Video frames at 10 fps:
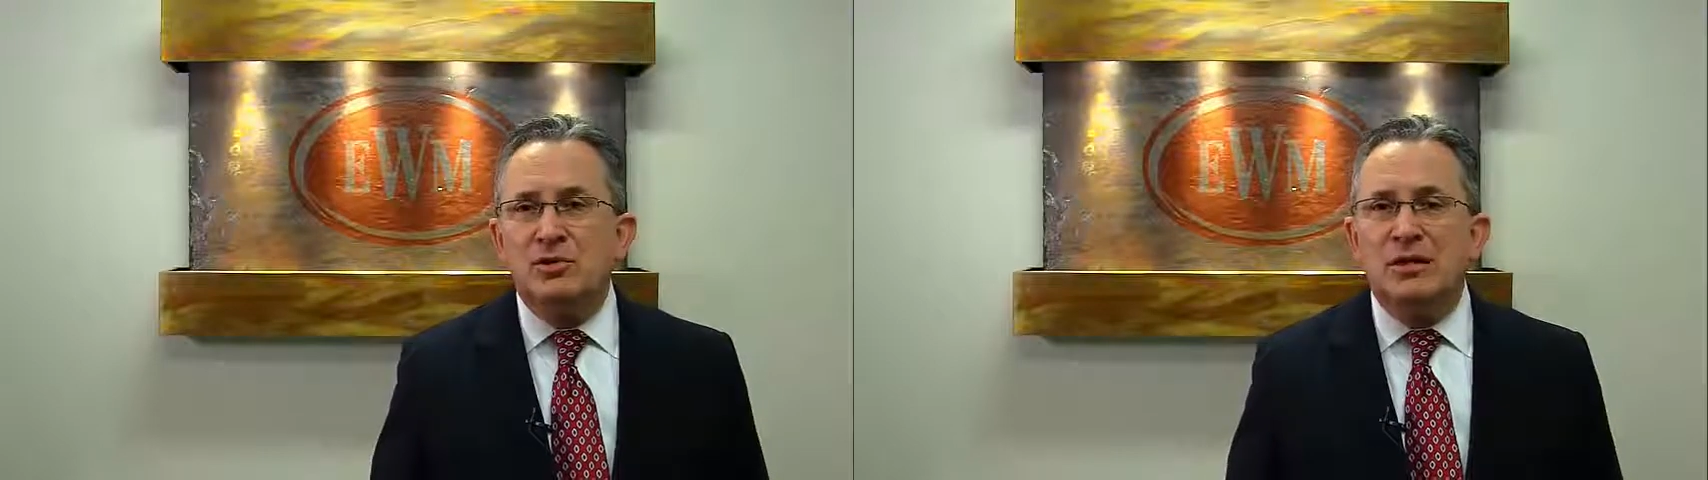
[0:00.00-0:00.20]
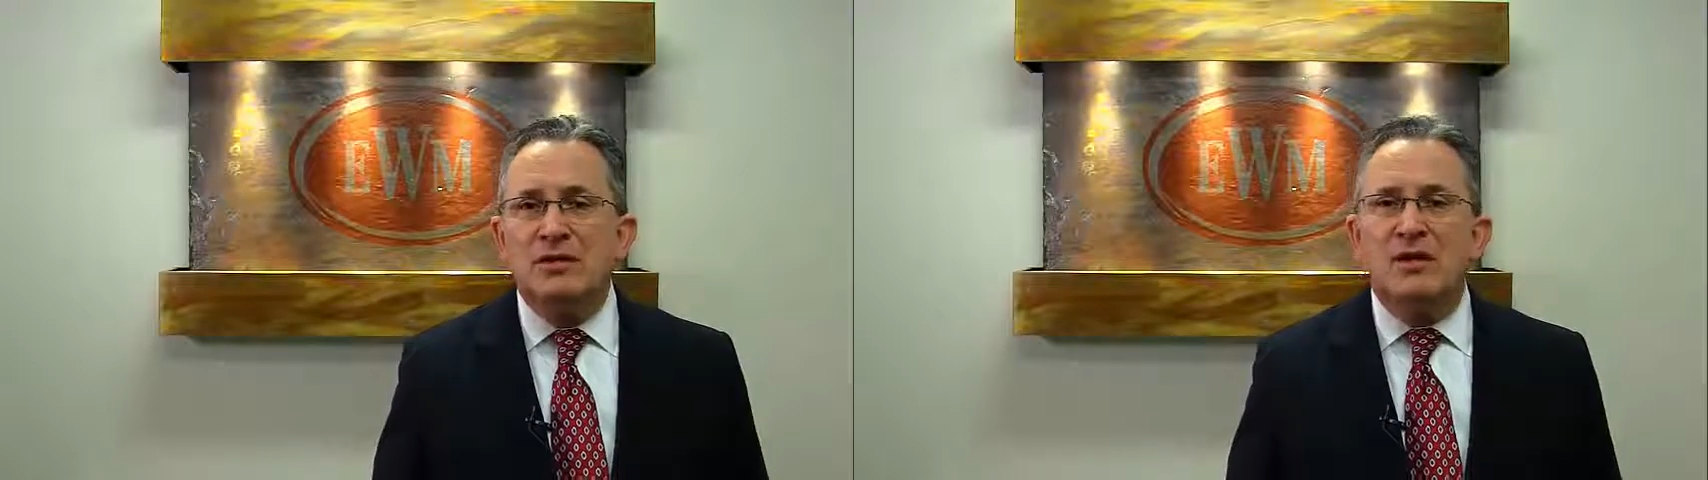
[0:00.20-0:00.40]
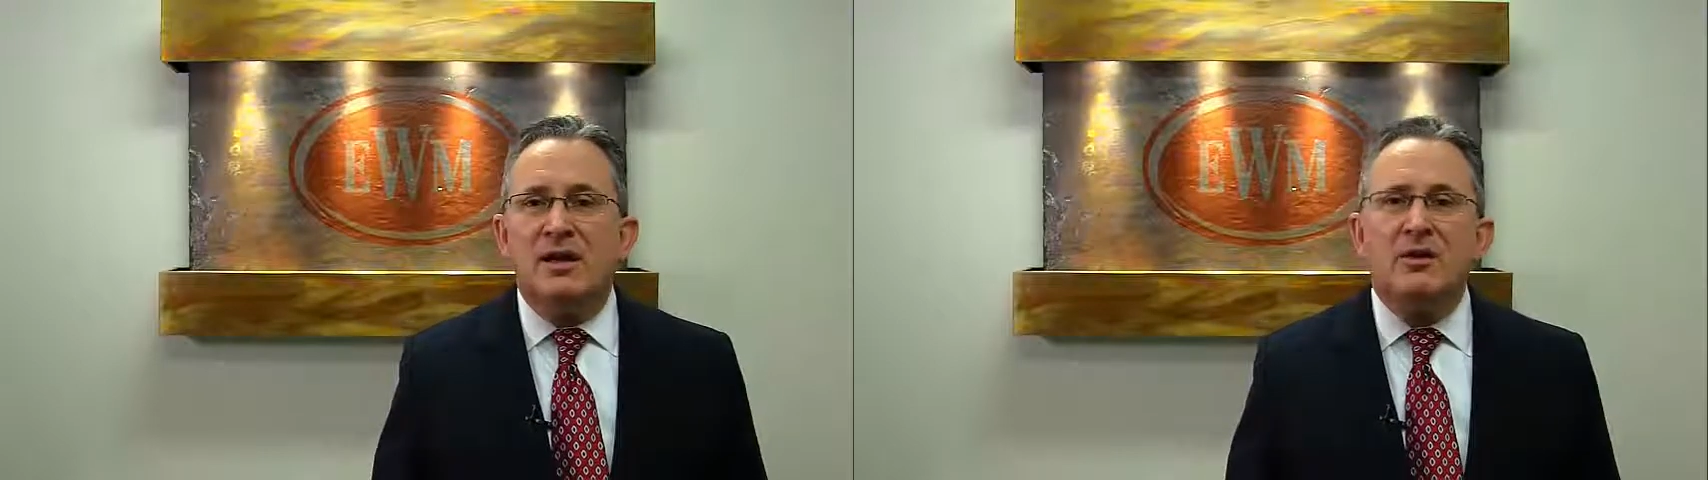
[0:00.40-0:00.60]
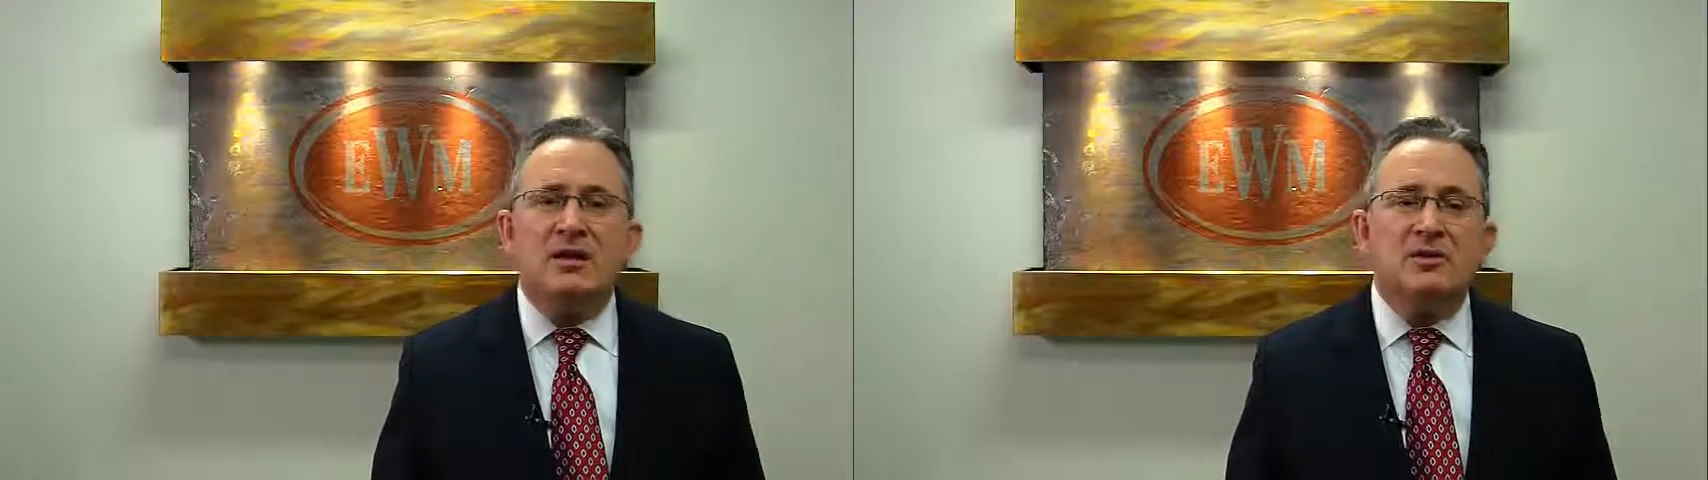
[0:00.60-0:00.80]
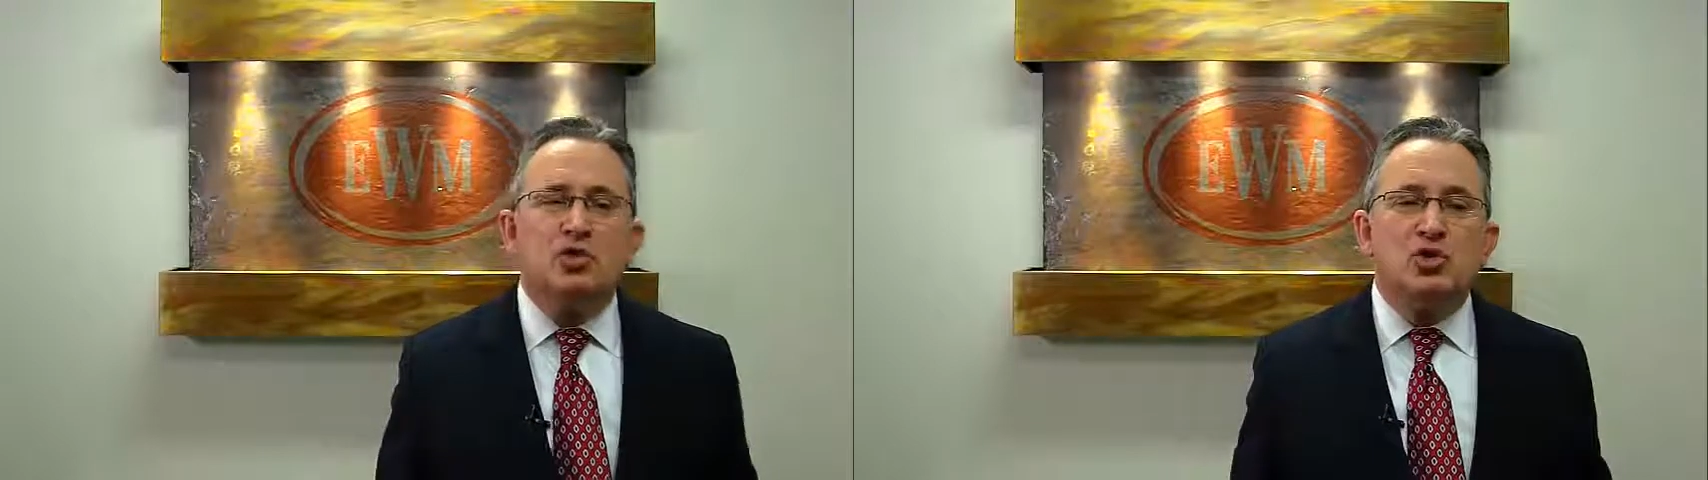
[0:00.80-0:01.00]
and they're not
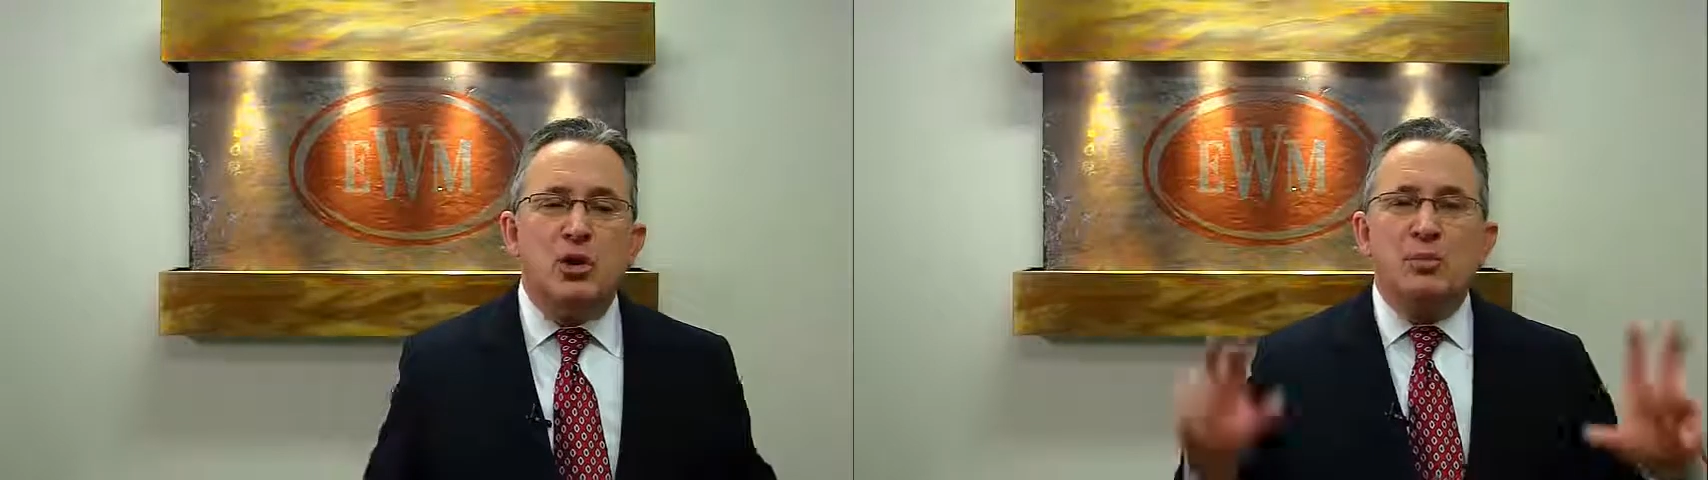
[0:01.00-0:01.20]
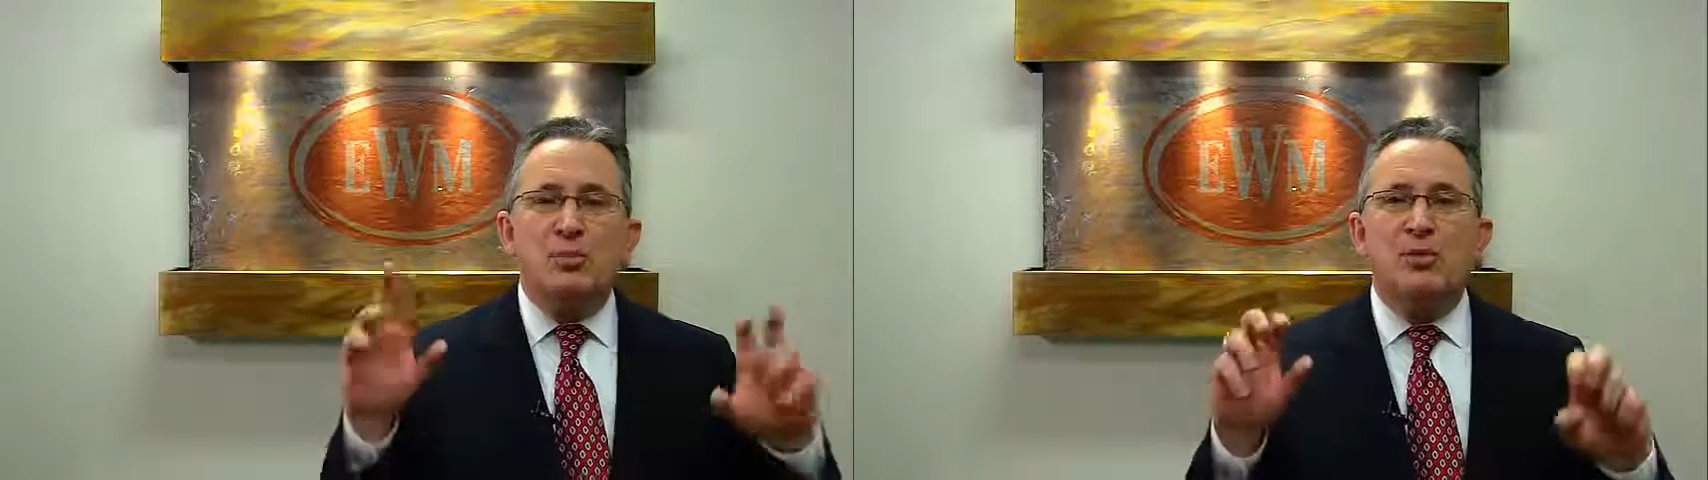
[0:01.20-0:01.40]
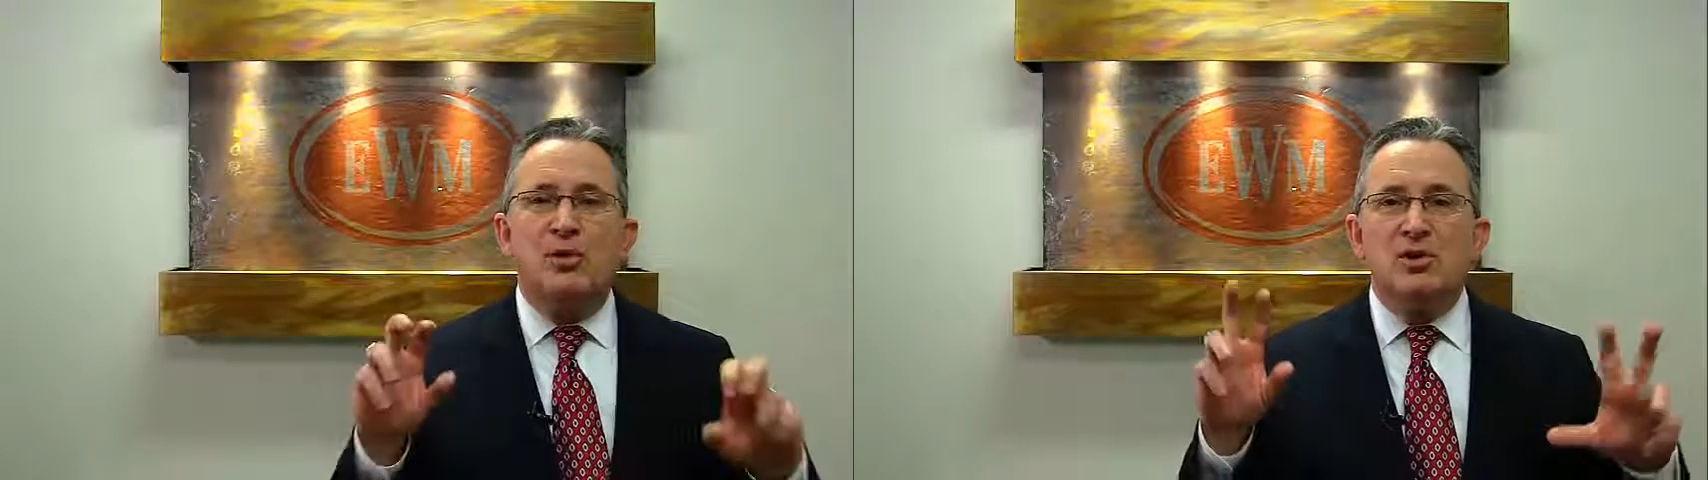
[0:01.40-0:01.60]
in trouble per